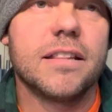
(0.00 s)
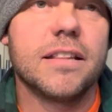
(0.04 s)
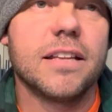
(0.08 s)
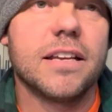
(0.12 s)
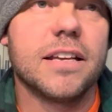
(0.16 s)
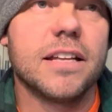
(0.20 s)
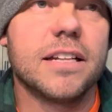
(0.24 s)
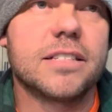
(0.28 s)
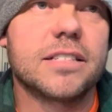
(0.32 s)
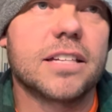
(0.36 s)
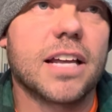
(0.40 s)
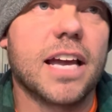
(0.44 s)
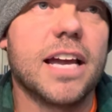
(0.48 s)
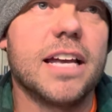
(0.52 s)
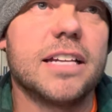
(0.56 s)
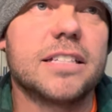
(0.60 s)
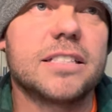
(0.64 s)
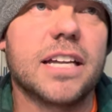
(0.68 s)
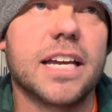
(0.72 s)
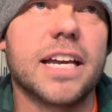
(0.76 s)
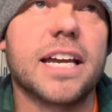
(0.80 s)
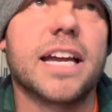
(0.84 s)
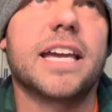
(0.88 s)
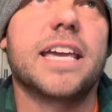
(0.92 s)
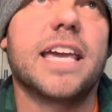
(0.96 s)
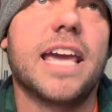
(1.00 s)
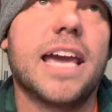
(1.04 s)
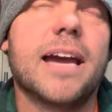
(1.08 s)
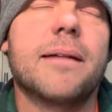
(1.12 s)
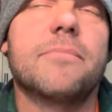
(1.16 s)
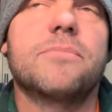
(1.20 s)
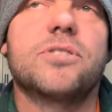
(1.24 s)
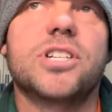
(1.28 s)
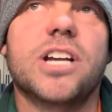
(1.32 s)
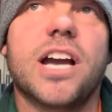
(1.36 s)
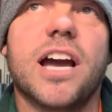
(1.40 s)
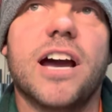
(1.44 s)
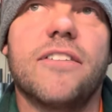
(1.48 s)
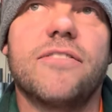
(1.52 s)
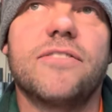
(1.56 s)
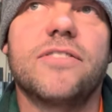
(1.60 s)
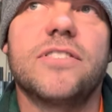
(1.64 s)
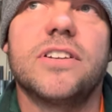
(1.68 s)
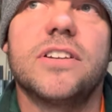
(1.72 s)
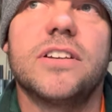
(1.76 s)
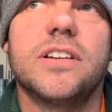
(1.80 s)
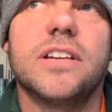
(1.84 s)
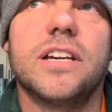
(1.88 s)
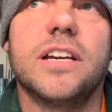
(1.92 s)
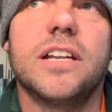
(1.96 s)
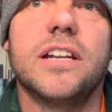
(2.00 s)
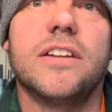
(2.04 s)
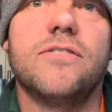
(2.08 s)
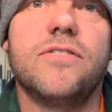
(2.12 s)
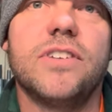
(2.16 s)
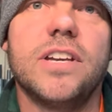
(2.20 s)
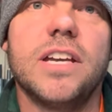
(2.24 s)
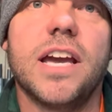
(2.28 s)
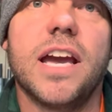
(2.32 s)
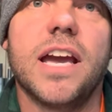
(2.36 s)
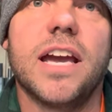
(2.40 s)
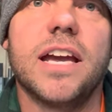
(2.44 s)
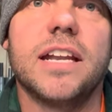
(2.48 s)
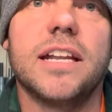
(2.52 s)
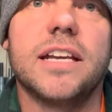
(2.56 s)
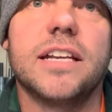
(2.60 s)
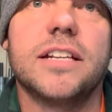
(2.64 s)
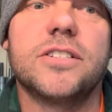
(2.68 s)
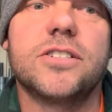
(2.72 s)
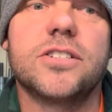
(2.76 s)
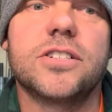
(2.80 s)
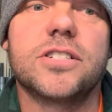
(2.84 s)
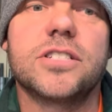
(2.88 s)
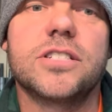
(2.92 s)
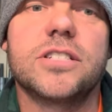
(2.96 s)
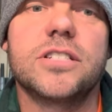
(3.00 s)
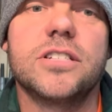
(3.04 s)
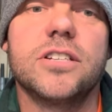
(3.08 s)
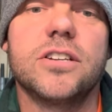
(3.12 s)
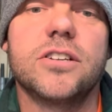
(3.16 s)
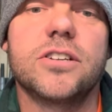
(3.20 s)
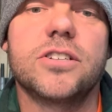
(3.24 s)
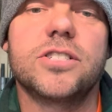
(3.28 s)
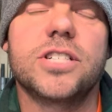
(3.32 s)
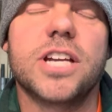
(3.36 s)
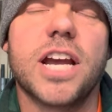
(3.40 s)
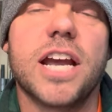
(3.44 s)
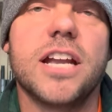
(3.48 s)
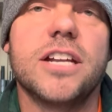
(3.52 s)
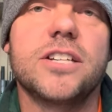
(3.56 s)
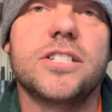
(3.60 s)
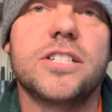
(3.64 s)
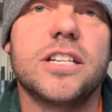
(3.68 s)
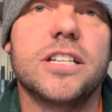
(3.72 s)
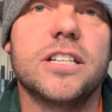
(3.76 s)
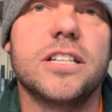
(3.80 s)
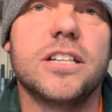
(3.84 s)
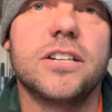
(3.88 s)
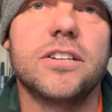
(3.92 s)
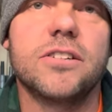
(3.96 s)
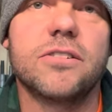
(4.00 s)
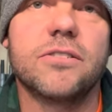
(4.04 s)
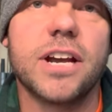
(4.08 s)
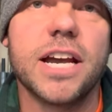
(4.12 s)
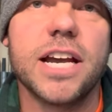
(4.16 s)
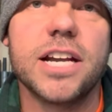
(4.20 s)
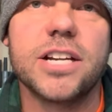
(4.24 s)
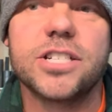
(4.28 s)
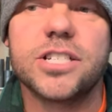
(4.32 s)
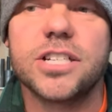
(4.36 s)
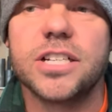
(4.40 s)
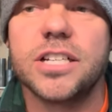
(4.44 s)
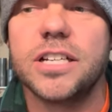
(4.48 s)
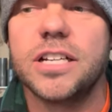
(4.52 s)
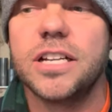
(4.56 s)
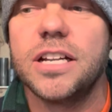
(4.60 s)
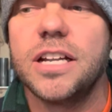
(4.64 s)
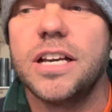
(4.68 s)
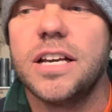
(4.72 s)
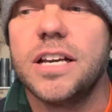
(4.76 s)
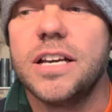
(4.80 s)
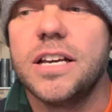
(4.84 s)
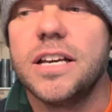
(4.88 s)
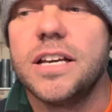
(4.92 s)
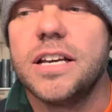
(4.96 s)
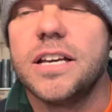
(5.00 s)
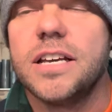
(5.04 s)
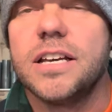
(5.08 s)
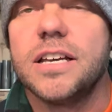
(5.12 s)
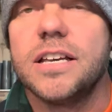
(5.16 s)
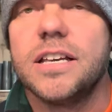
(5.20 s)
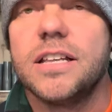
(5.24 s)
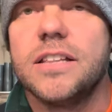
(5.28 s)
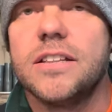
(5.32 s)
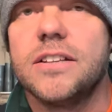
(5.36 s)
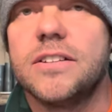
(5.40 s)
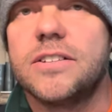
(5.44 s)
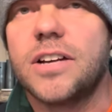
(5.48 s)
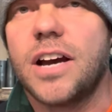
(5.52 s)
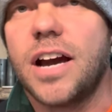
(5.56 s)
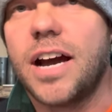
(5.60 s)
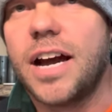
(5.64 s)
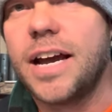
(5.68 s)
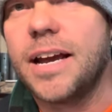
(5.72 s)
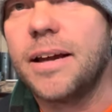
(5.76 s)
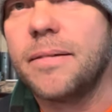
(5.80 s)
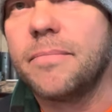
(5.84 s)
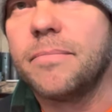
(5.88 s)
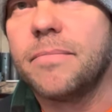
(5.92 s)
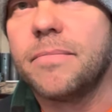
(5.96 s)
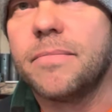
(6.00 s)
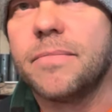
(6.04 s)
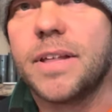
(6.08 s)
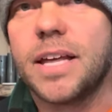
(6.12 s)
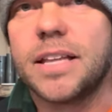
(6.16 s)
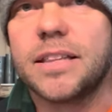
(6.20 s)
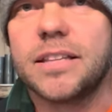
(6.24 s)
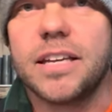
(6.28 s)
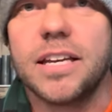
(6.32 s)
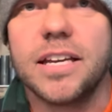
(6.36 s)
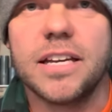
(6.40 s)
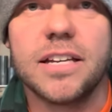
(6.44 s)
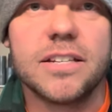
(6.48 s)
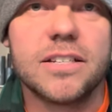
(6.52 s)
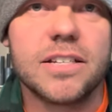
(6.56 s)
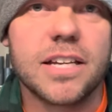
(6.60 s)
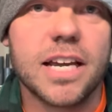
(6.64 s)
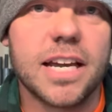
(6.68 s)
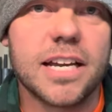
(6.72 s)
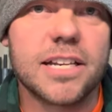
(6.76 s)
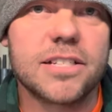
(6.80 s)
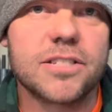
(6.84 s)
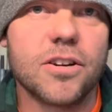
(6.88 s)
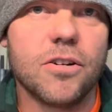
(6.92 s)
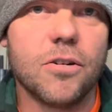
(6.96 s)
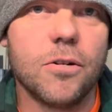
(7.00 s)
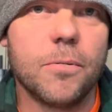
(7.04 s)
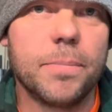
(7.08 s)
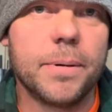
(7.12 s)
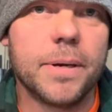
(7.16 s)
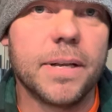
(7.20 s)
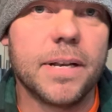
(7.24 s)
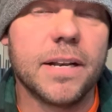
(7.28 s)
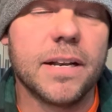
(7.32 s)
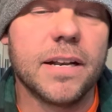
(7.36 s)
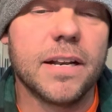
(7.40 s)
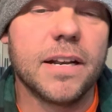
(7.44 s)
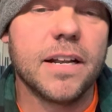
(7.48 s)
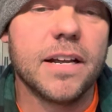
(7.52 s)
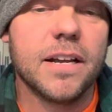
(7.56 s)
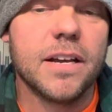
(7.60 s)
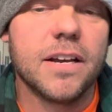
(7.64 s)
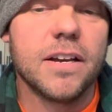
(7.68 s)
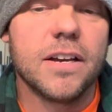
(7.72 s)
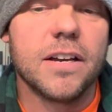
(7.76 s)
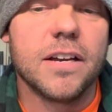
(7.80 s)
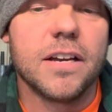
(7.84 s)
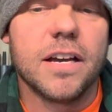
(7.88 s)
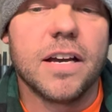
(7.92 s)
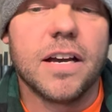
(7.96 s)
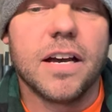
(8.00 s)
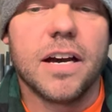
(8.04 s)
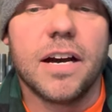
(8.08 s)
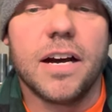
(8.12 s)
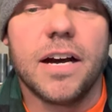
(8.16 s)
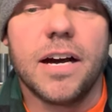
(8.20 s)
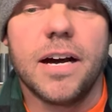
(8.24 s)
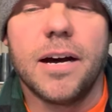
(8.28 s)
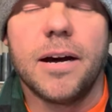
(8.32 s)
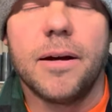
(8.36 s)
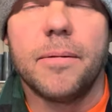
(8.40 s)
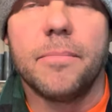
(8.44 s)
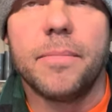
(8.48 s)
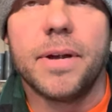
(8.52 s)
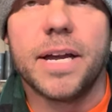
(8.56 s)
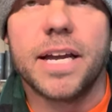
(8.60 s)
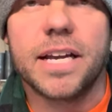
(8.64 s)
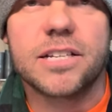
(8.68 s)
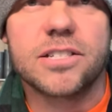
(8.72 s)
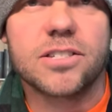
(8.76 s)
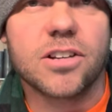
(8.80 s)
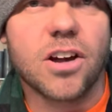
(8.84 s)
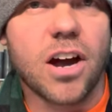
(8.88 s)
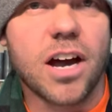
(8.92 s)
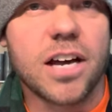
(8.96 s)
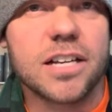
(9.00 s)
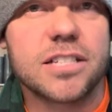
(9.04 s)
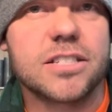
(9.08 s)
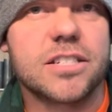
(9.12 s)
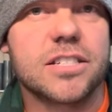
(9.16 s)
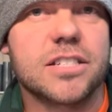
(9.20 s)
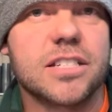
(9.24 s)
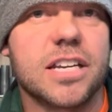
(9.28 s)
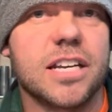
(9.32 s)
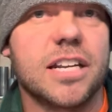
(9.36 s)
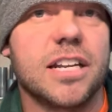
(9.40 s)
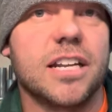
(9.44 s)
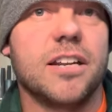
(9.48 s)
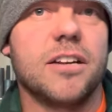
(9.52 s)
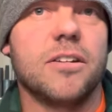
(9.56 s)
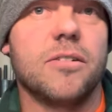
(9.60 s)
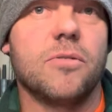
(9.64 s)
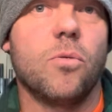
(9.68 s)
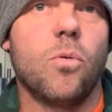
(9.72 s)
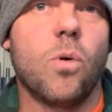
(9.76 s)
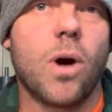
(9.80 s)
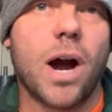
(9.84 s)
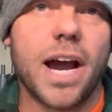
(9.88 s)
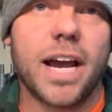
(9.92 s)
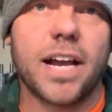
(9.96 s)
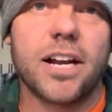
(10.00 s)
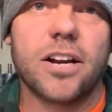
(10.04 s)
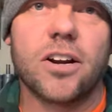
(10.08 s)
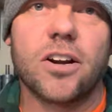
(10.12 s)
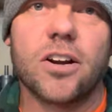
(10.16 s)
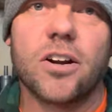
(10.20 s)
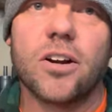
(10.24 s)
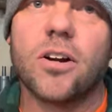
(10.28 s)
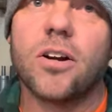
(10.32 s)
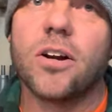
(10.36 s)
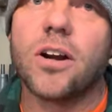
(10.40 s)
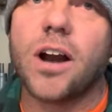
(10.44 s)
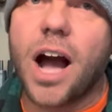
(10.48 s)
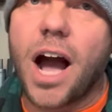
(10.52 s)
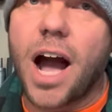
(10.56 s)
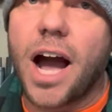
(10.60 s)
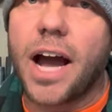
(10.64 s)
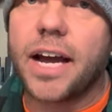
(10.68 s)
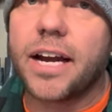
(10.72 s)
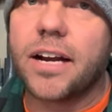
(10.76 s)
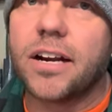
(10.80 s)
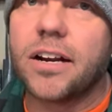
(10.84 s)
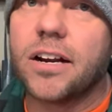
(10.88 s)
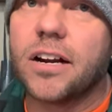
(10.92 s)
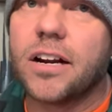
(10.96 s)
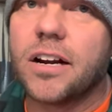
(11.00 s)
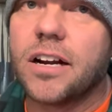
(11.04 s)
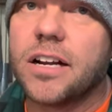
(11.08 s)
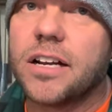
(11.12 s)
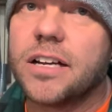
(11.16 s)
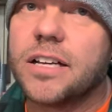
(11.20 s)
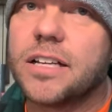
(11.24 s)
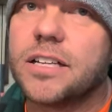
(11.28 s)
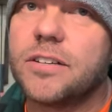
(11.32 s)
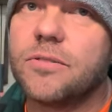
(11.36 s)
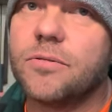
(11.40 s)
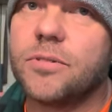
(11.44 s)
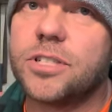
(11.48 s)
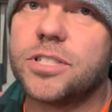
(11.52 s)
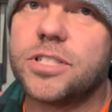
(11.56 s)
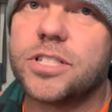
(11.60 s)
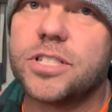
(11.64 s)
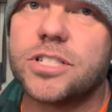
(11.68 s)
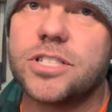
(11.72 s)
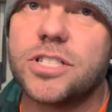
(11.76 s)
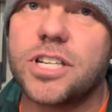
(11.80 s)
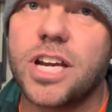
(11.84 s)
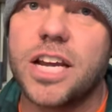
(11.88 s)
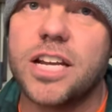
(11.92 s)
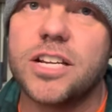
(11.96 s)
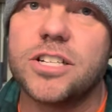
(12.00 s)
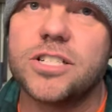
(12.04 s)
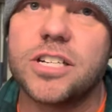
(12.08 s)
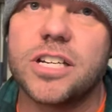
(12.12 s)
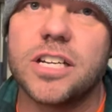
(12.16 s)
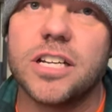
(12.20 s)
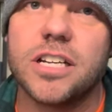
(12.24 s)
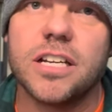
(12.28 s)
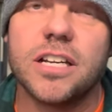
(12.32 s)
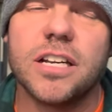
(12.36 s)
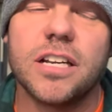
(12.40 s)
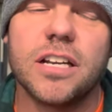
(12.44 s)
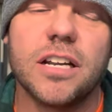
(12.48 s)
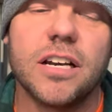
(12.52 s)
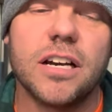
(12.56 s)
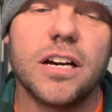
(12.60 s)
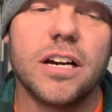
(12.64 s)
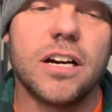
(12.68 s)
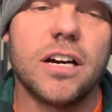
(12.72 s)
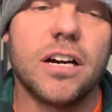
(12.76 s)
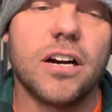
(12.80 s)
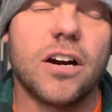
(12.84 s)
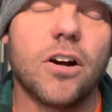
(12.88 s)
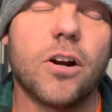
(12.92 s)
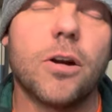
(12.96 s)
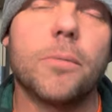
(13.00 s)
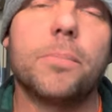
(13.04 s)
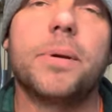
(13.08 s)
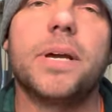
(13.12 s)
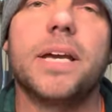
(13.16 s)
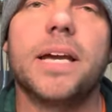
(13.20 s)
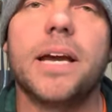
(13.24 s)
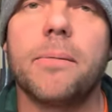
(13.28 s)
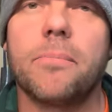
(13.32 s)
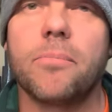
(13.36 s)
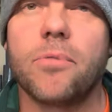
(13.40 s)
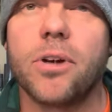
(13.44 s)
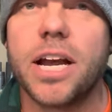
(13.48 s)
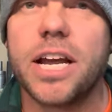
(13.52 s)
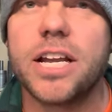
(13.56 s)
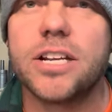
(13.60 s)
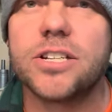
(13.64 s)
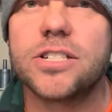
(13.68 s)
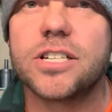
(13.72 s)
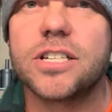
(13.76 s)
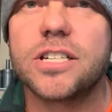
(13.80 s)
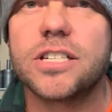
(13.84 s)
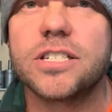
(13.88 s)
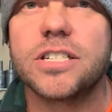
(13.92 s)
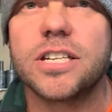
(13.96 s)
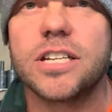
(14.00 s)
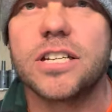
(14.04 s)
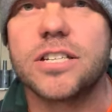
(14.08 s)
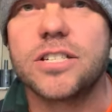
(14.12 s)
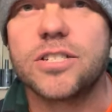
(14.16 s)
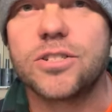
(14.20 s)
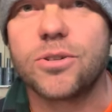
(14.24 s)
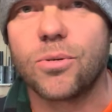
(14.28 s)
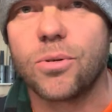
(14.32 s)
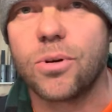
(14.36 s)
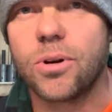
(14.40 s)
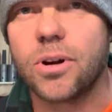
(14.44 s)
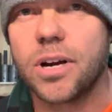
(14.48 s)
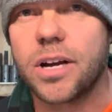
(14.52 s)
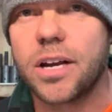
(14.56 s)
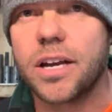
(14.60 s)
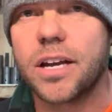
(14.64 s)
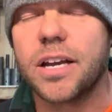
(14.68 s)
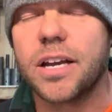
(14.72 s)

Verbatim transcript: it's like, it's like a camshaft in a V8. It just, you're changing the duration, the time that the intake's open, um, exhaust is getting wider or higher, which is changing RPM ranges and torque.